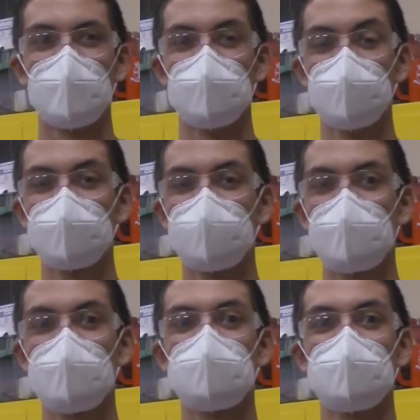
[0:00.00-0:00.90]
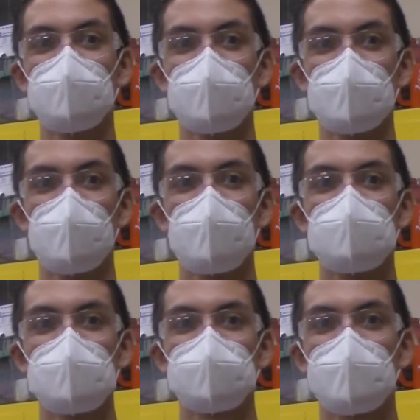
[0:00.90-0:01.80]
During your time on the team, you have the
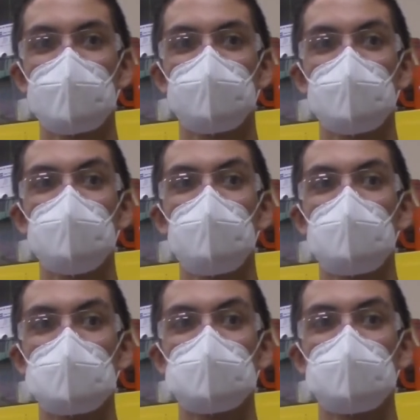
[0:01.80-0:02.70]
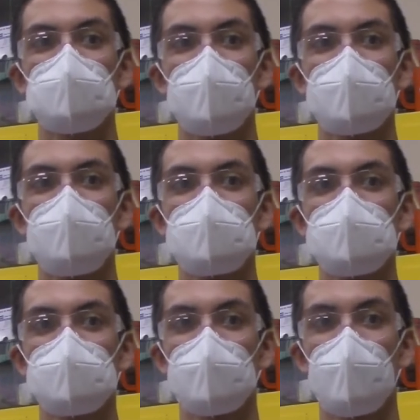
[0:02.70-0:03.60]
chance to gain experience with things such as running a
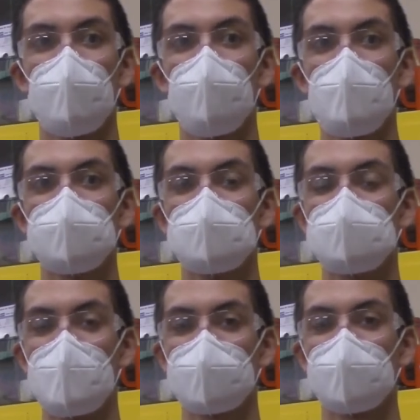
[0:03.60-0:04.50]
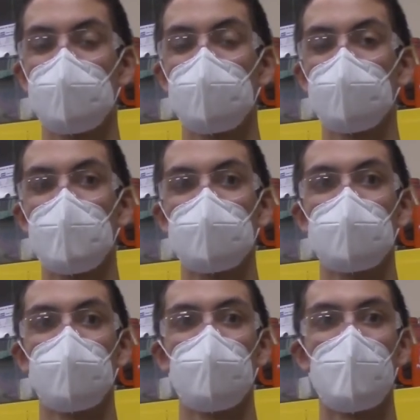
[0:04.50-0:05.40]
business all the way to designing and
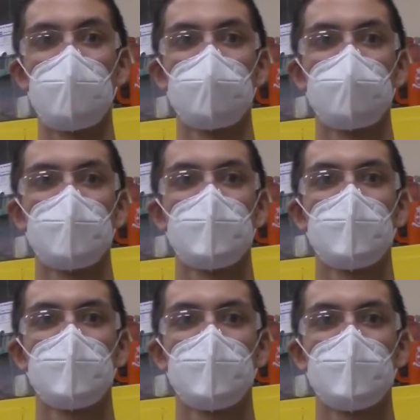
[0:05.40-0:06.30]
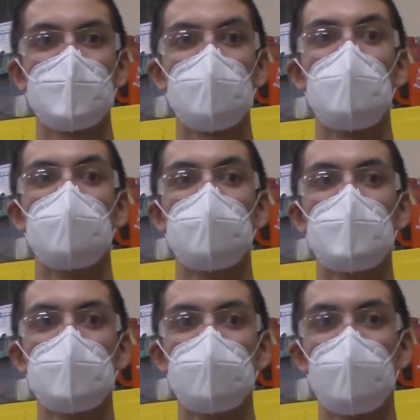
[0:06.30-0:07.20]
programming a robot. However,
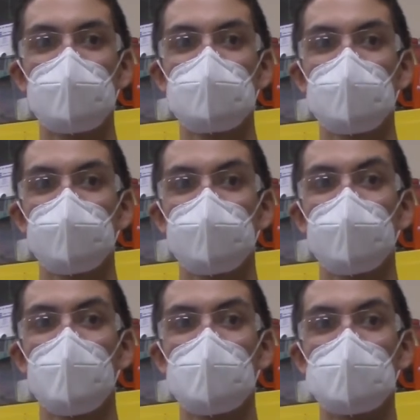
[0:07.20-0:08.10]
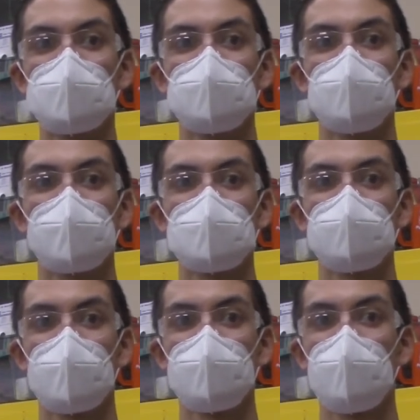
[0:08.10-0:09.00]
you'll find yourself belonging to at
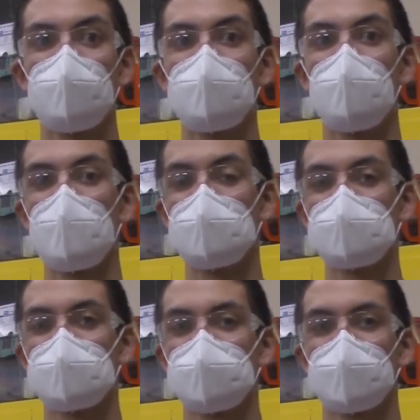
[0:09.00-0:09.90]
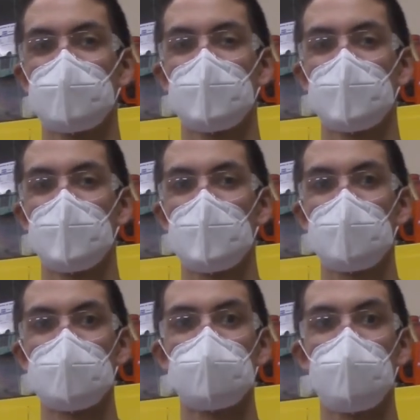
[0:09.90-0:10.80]
least one of the 3 departments.
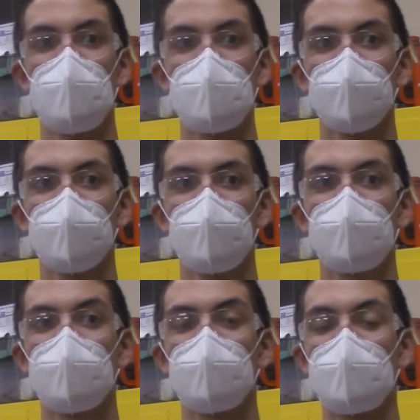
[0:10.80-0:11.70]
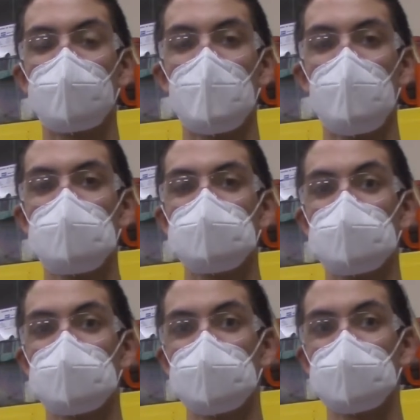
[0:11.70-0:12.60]
These are the build, programming, and
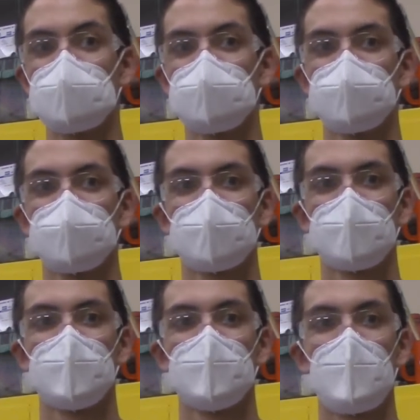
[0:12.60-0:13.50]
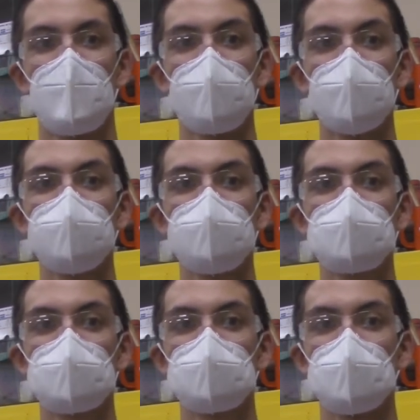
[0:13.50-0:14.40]
business teams. The build team
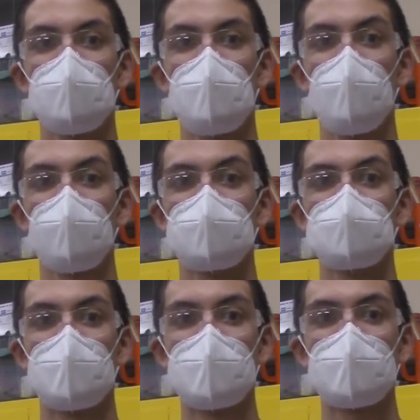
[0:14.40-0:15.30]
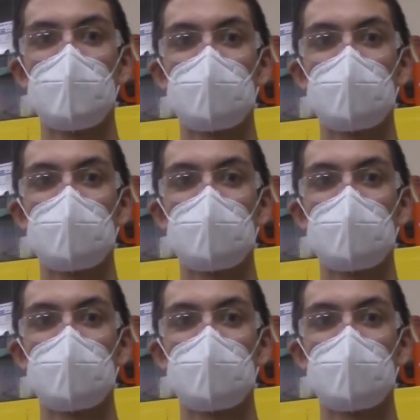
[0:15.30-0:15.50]
is concerned with both the design and